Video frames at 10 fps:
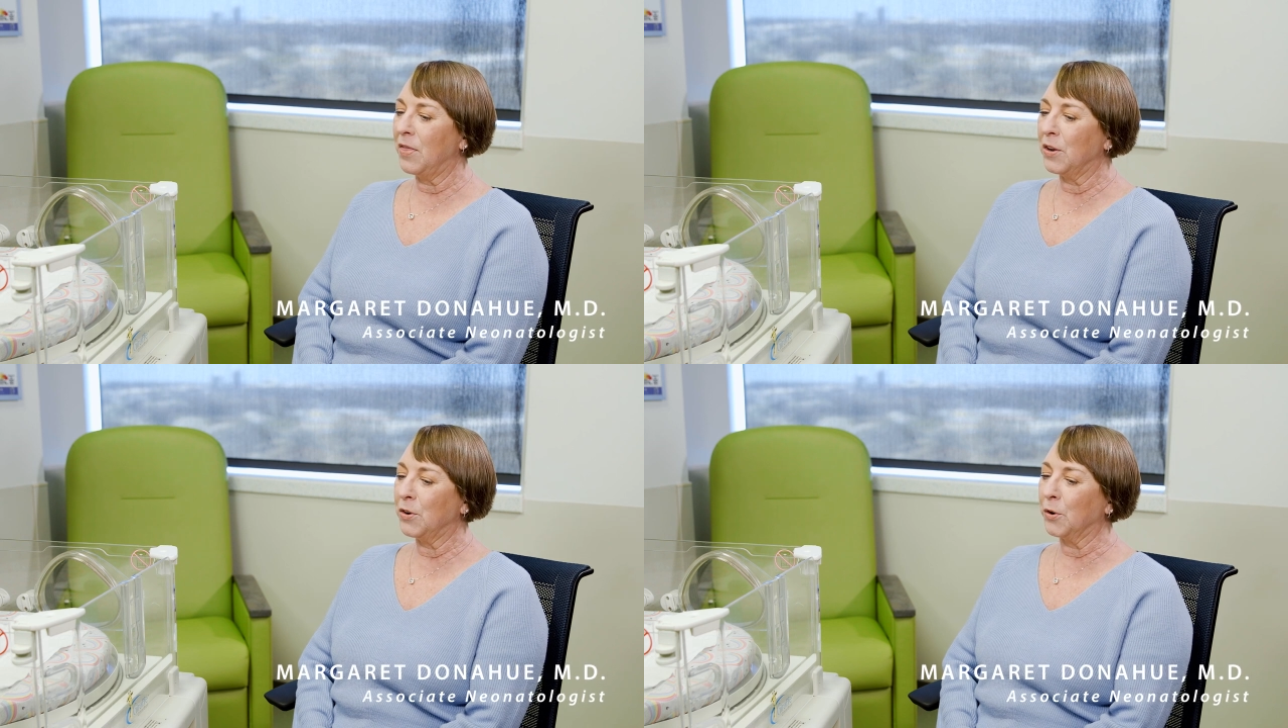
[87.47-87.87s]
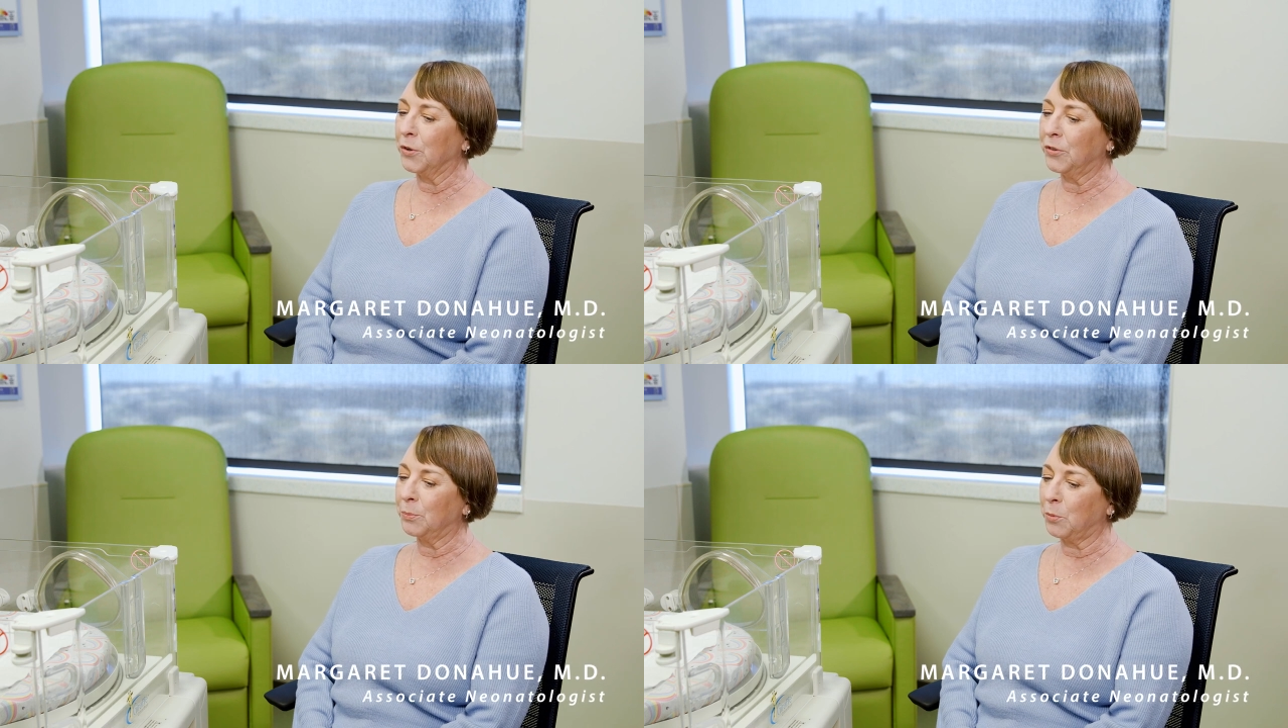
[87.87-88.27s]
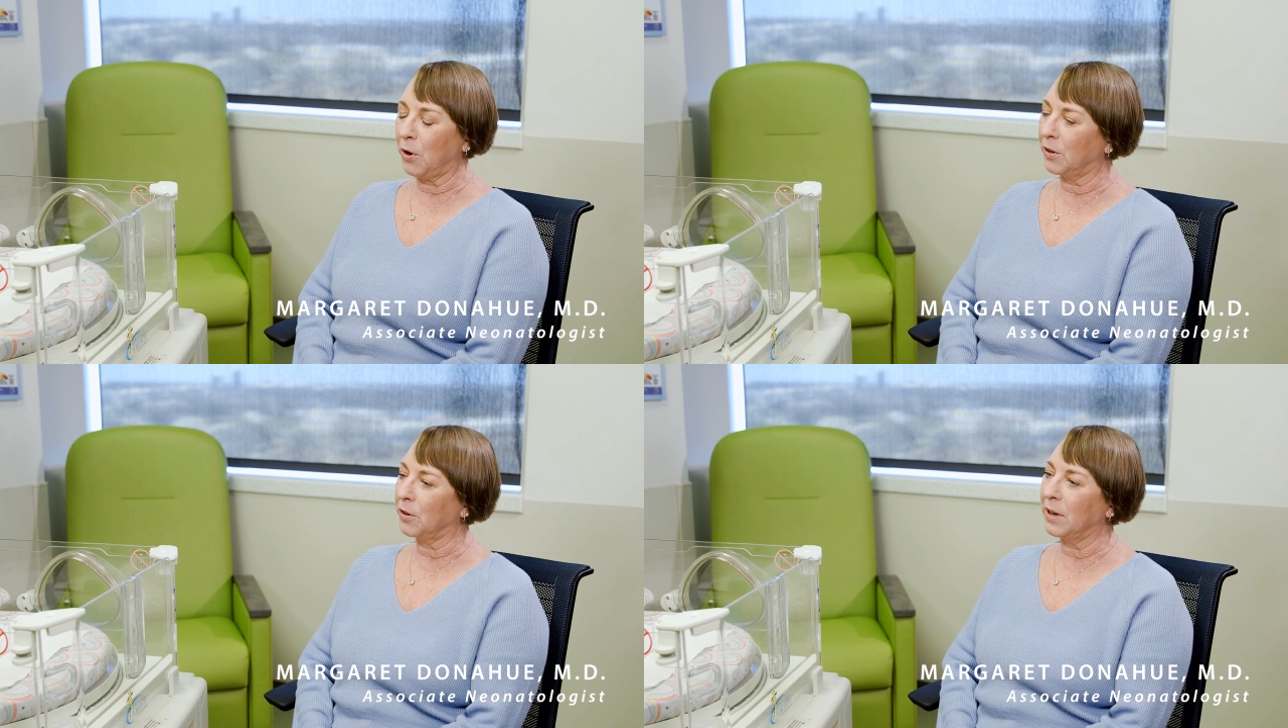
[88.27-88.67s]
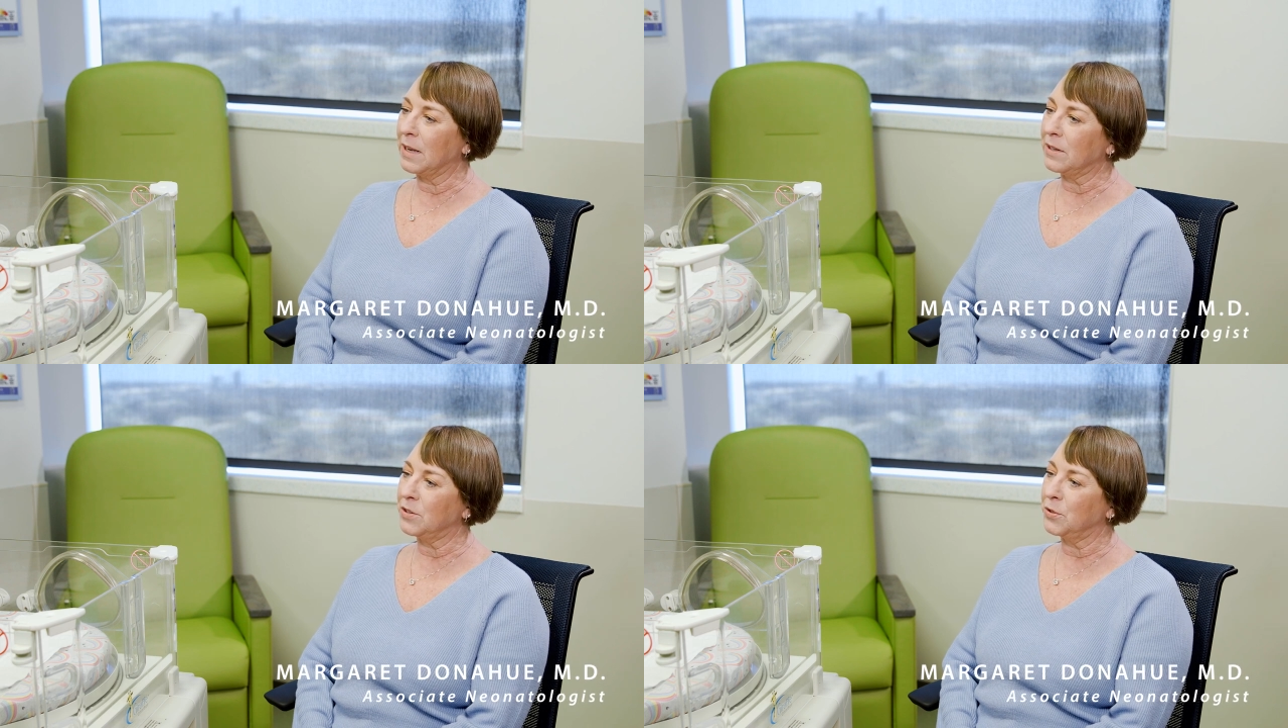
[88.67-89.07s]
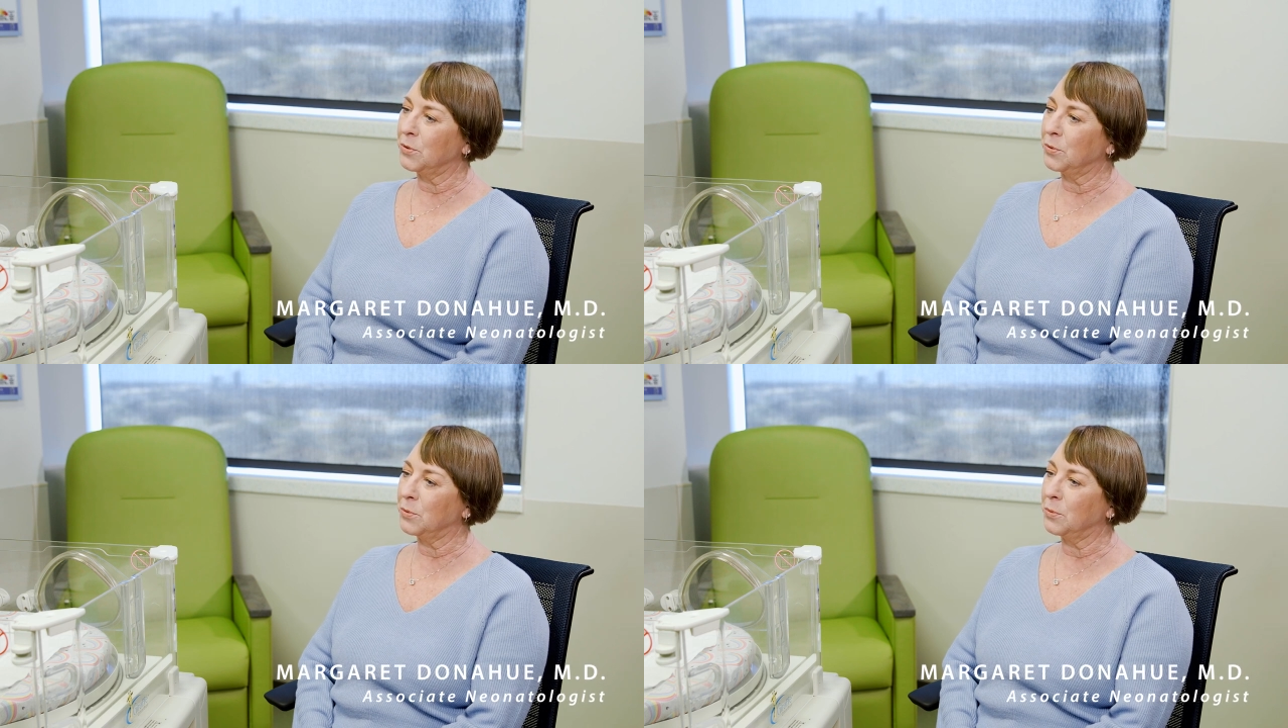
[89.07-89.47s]
the nurse brought her
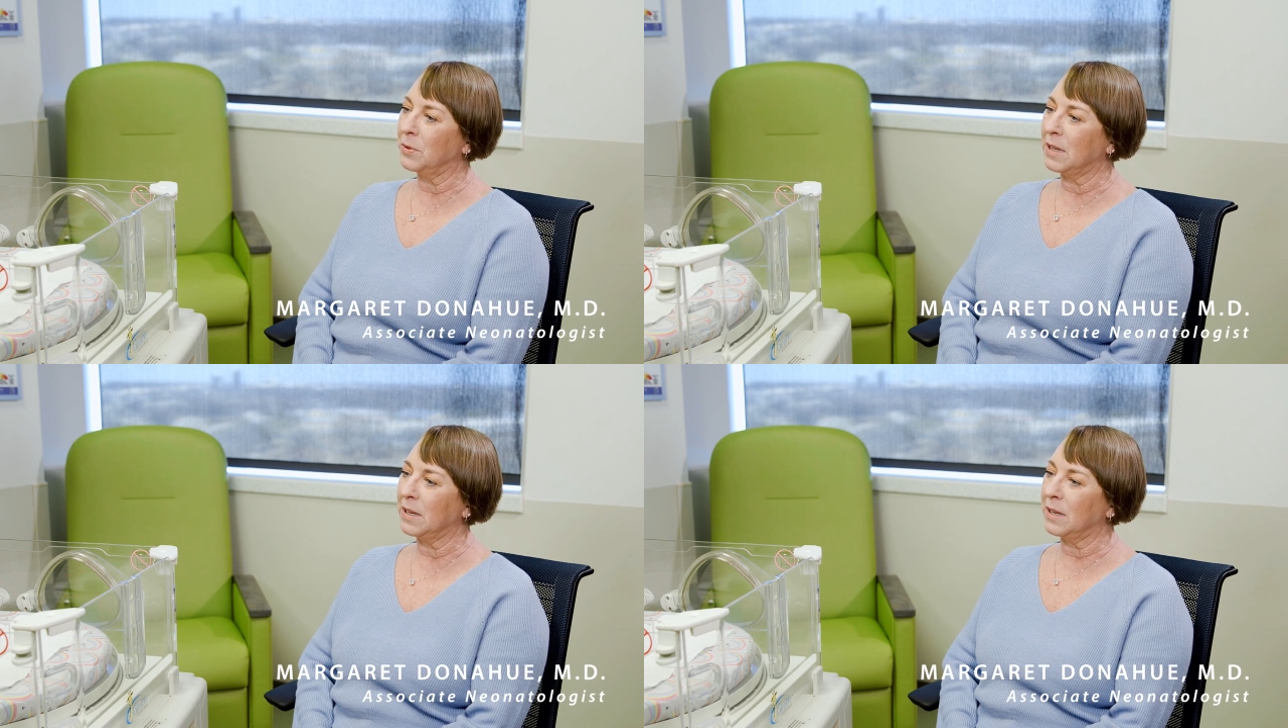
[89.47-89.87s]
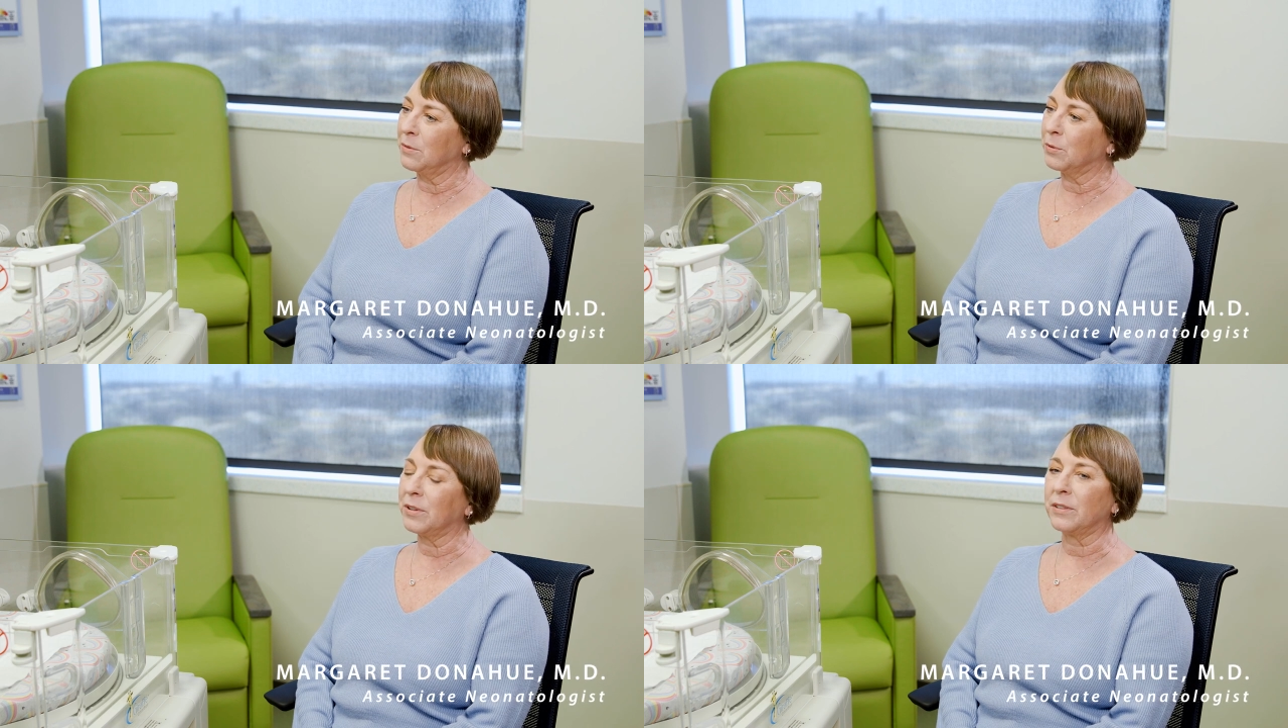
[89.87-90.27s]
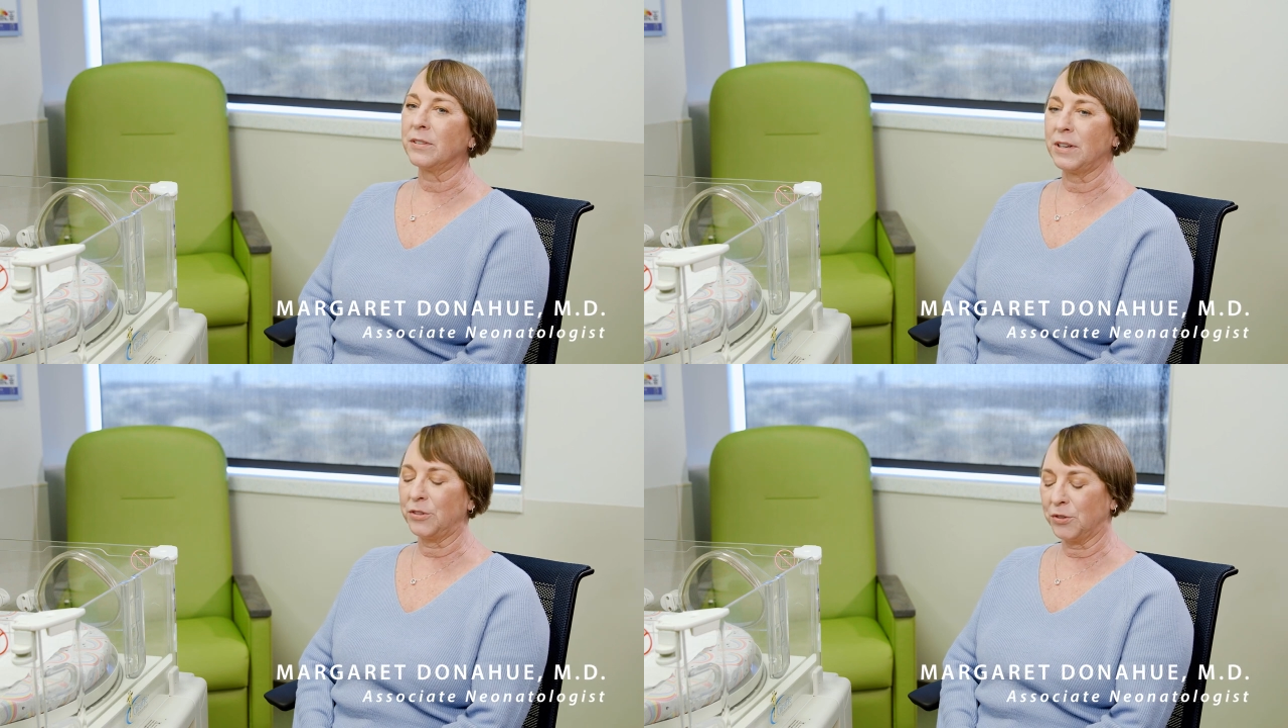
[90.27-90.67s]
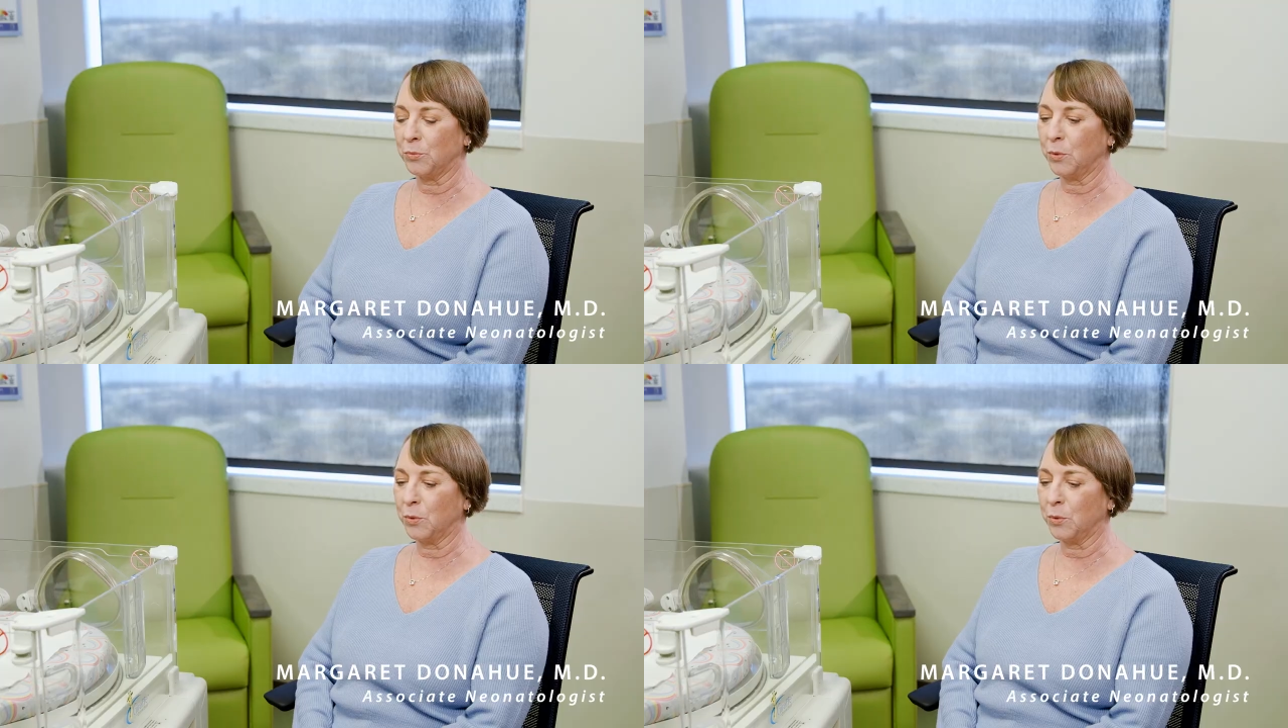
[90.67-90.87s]
into the resuscitation